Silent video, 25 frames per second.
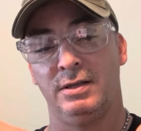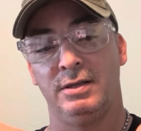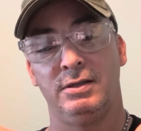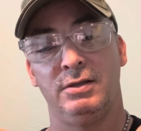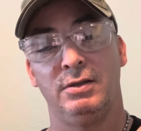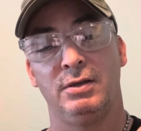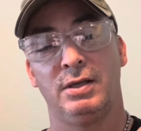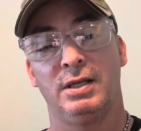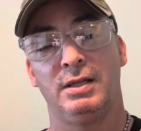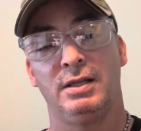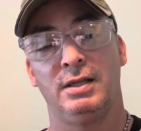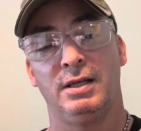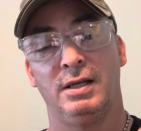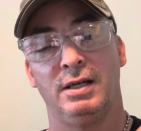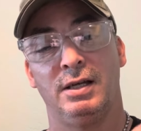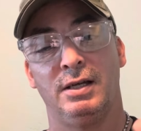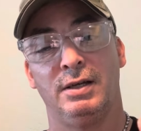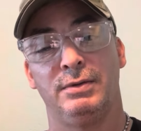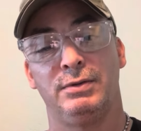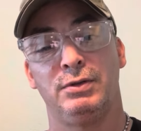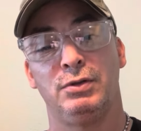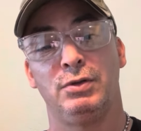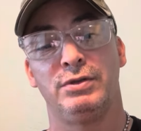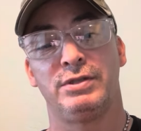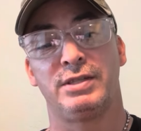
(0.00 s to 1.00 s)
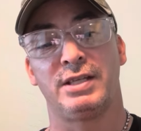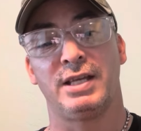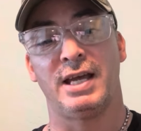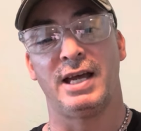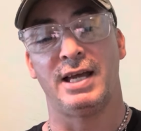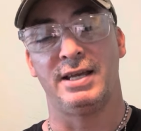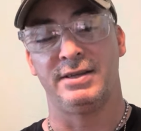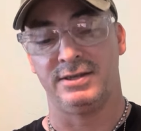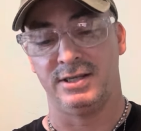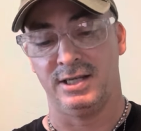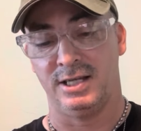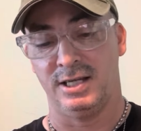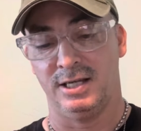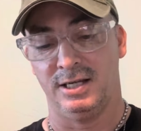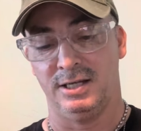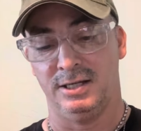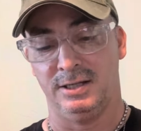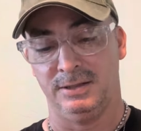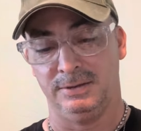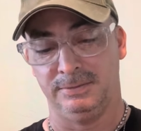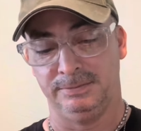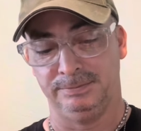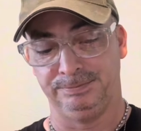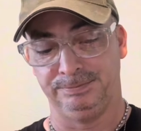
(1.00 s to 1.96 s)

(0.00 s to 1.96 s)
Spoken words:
you can use it as a